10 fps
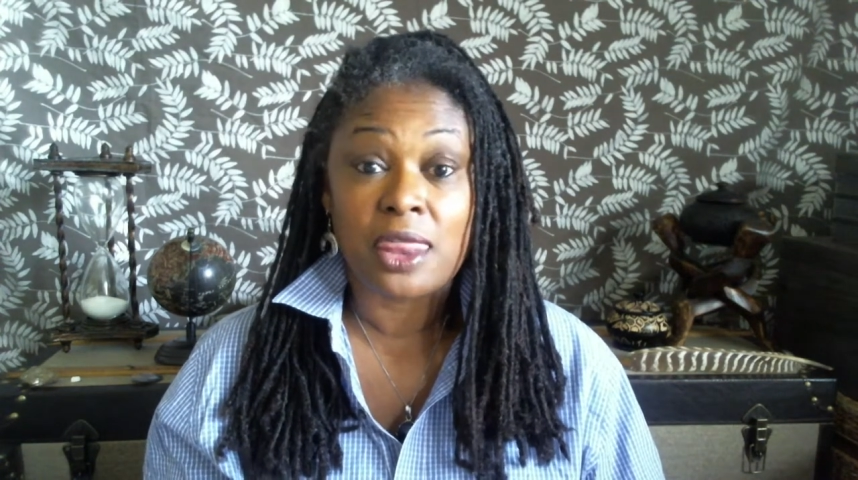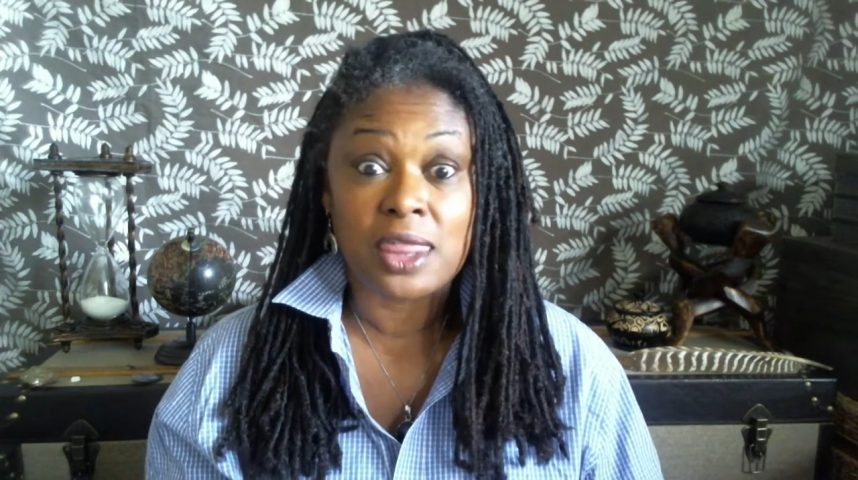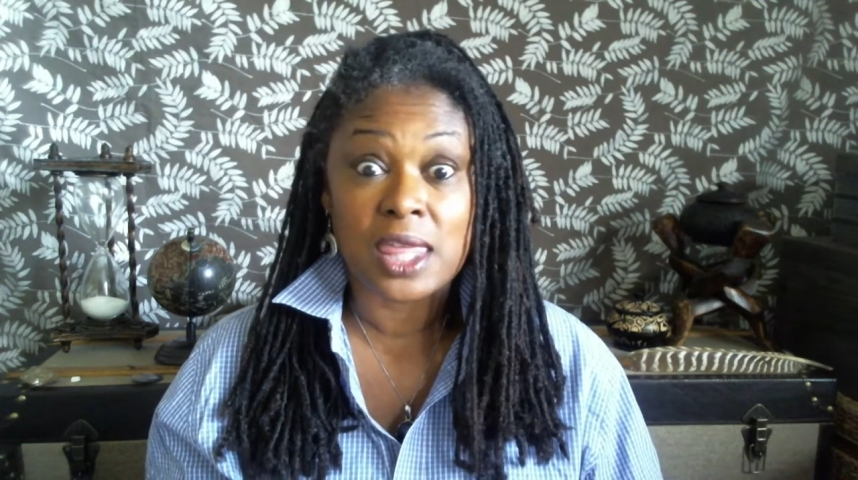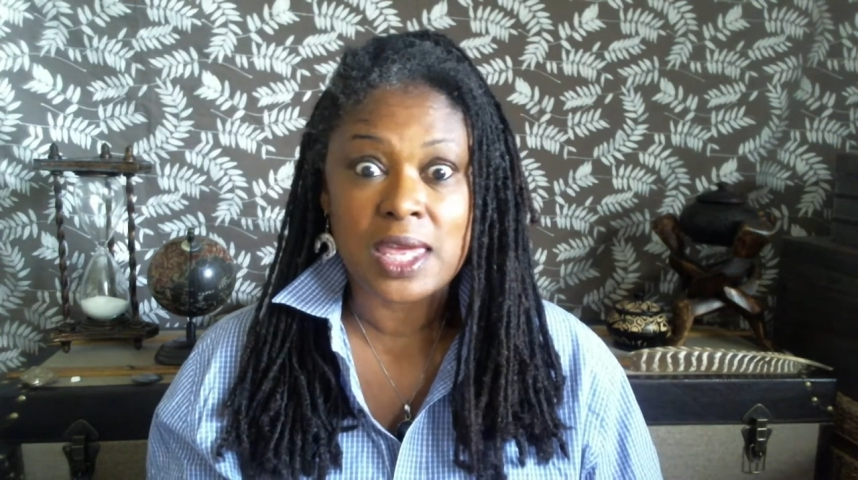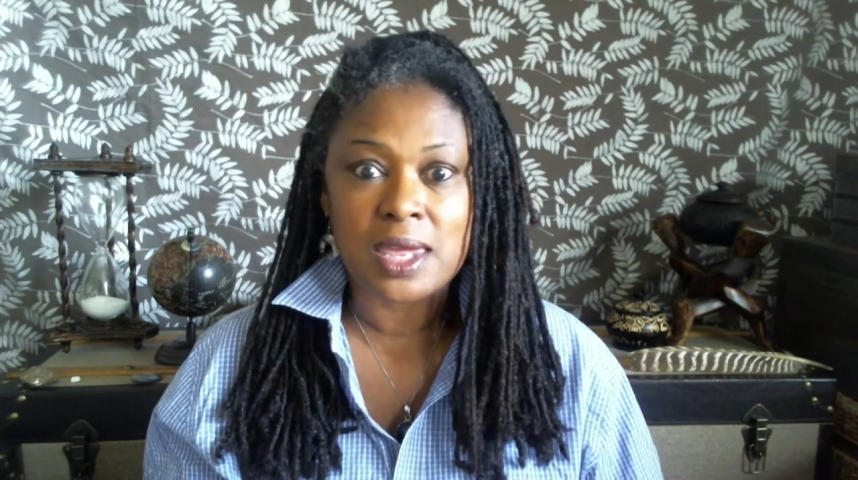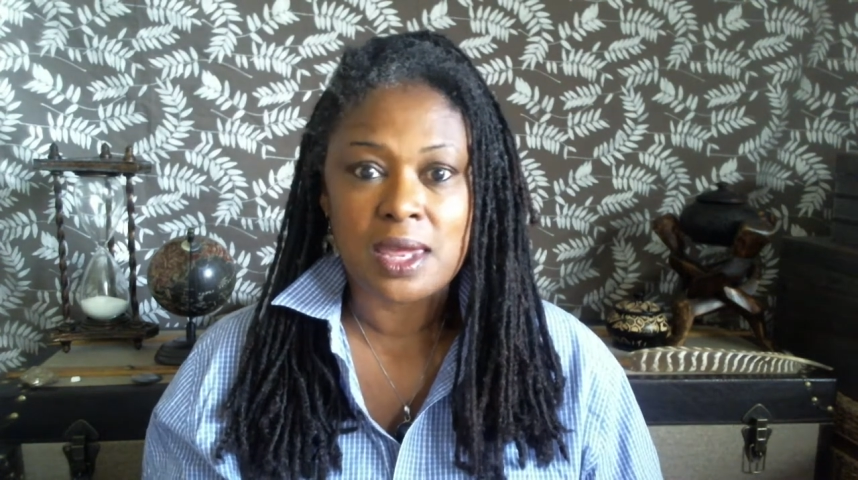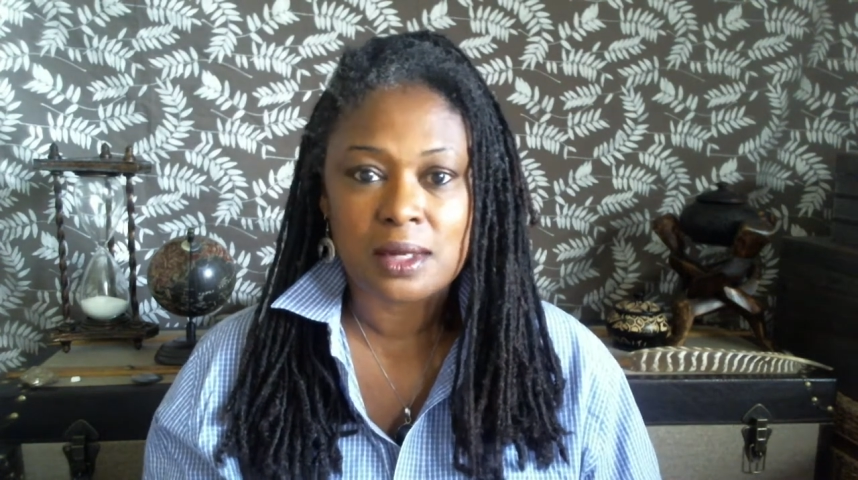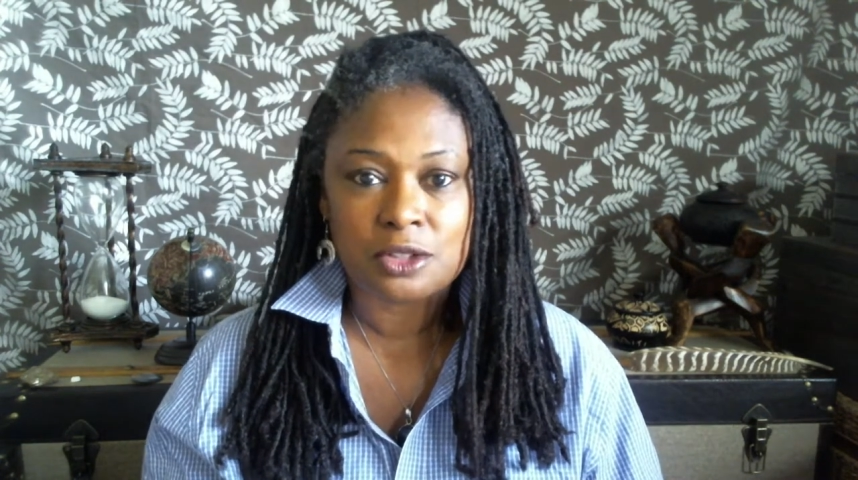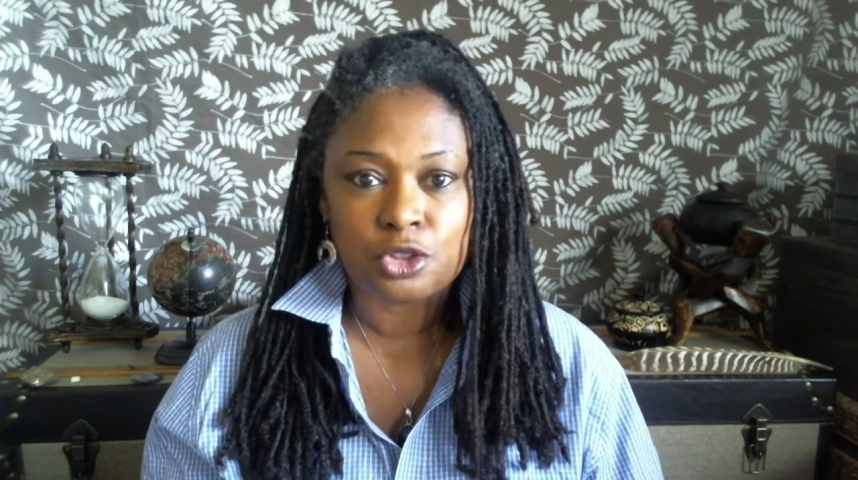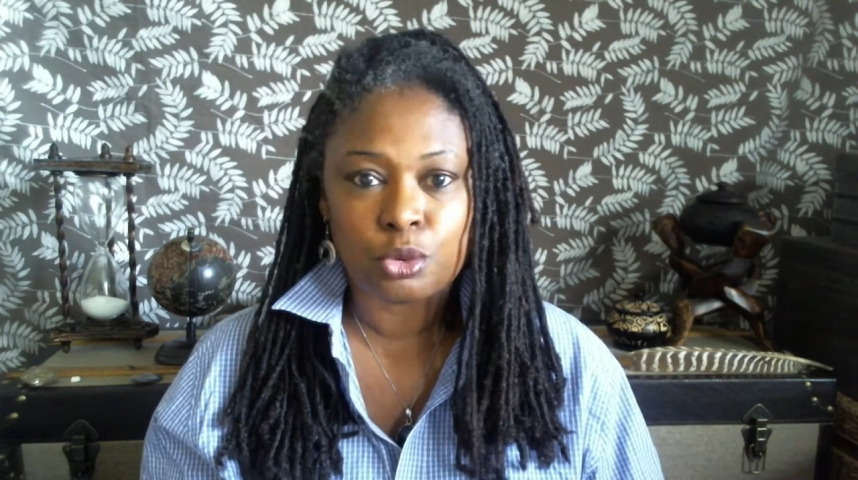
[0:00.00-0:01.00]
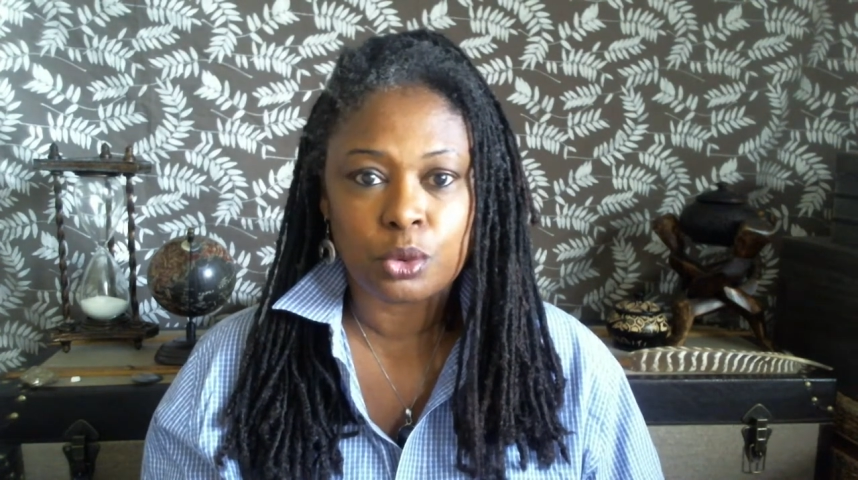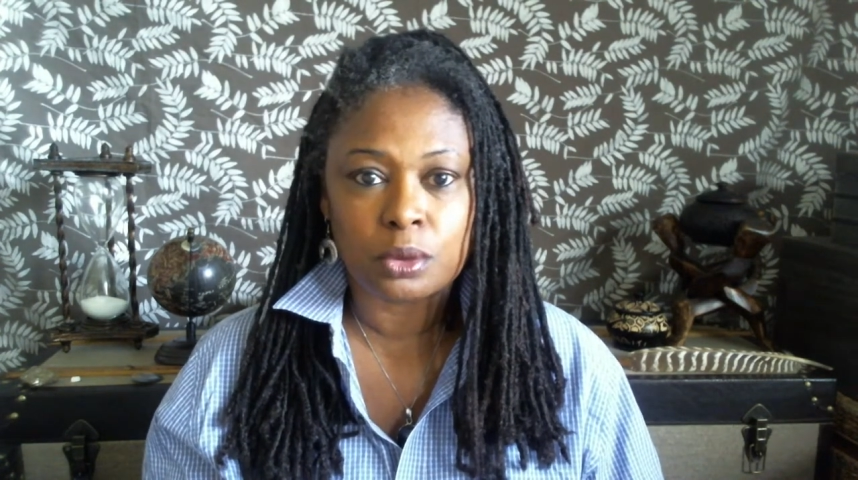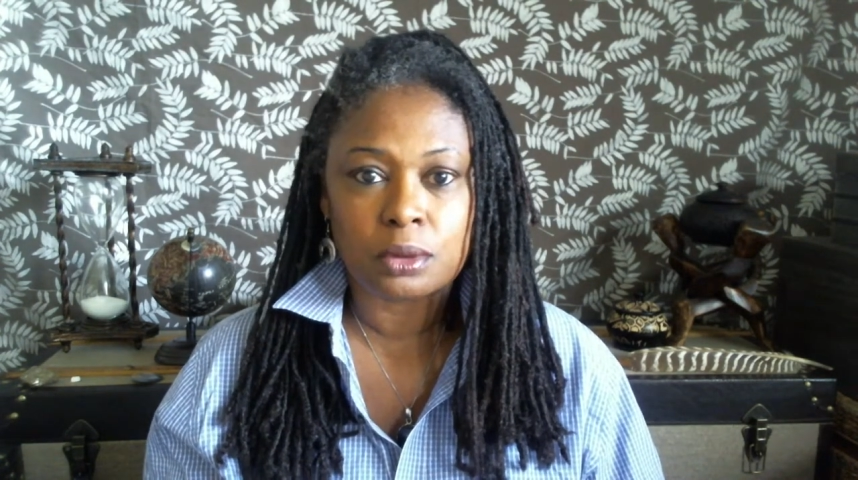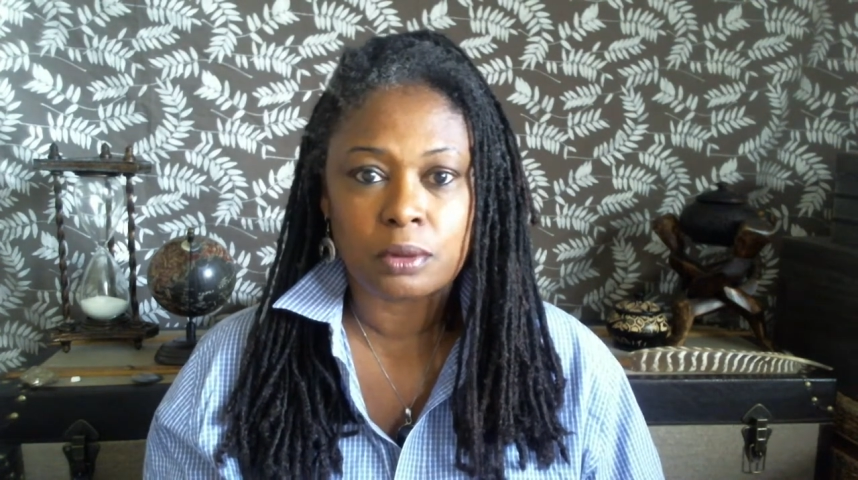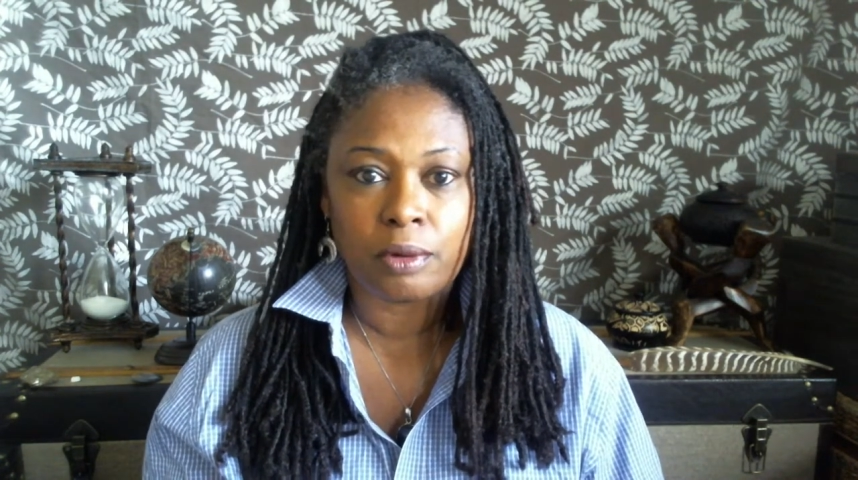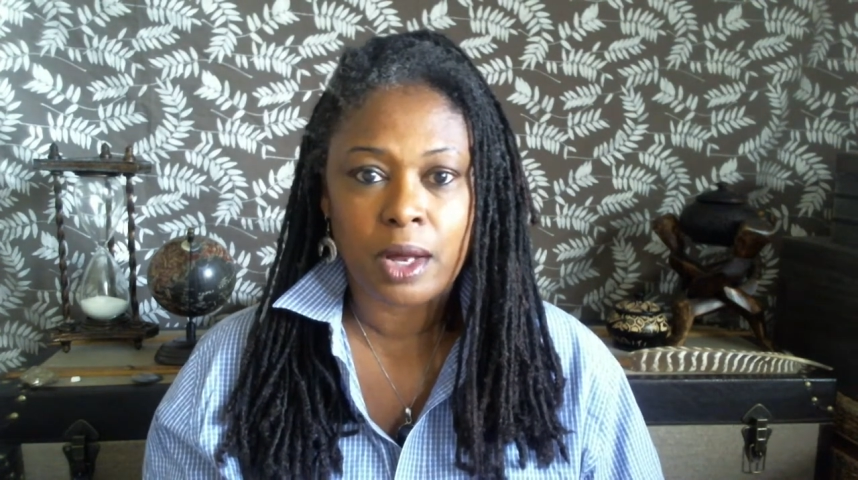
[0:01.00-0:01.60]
the tool